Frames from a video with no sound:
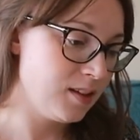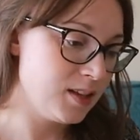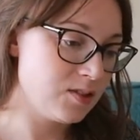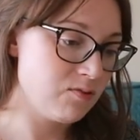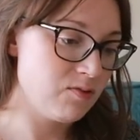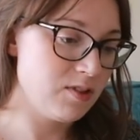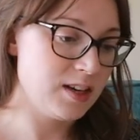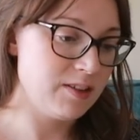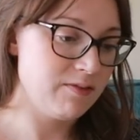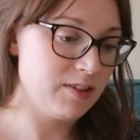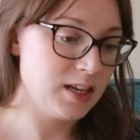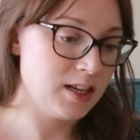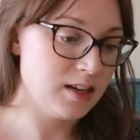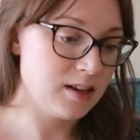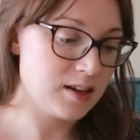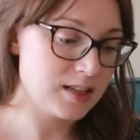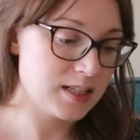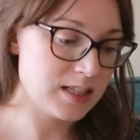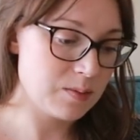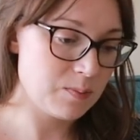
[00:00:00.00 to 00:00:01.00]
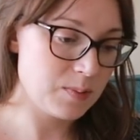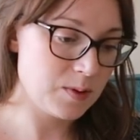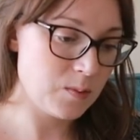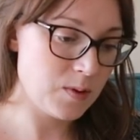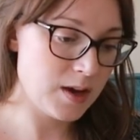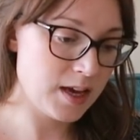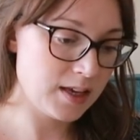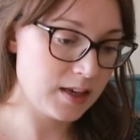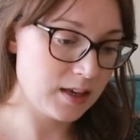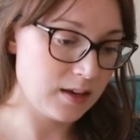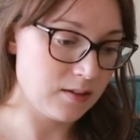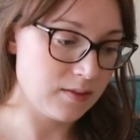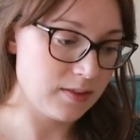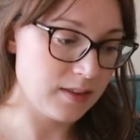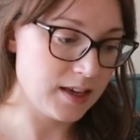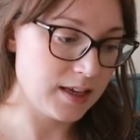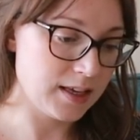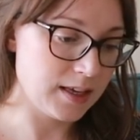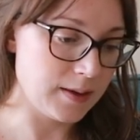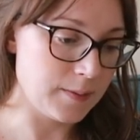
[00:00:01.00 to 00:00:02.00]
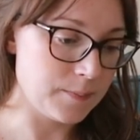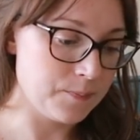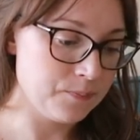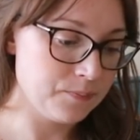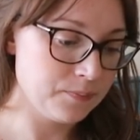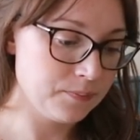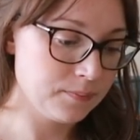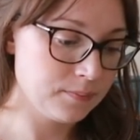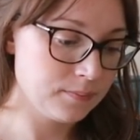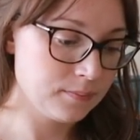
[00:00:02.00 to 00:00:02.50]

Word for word: it's really, really nice to be working on that again.